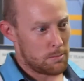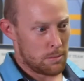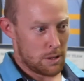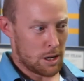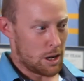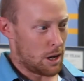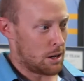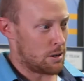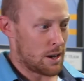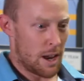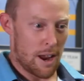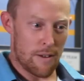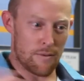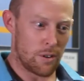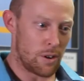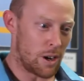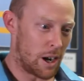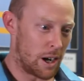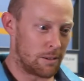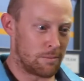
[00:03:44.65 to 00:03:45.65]

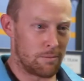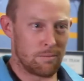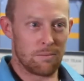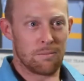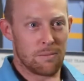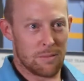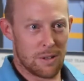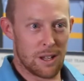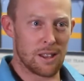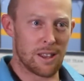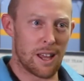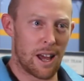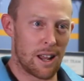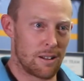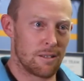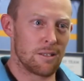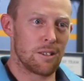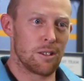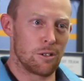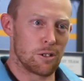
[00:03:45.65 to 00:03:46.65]
everyone in
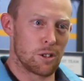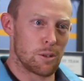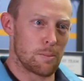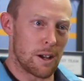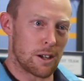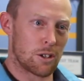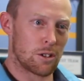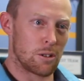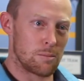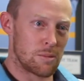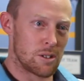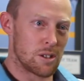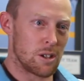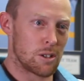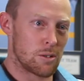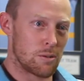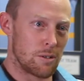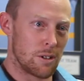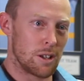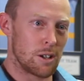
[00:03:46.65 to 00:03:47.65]
that little spectrum, so
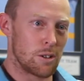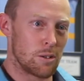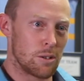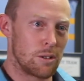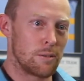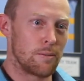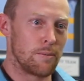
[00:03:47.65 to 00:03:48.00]
it's really good.